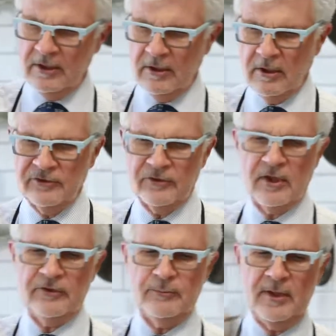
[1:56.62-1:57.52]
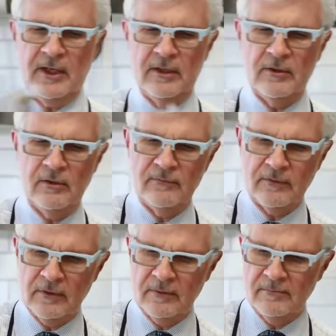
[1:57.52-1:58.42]
it in our saucepan
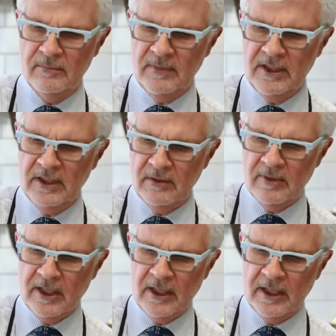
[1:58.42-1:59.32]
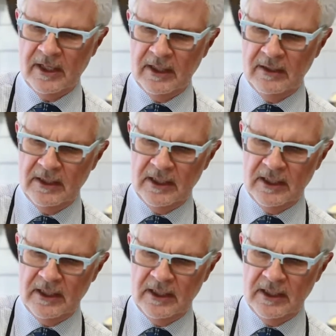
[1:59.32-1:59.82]
over medium-high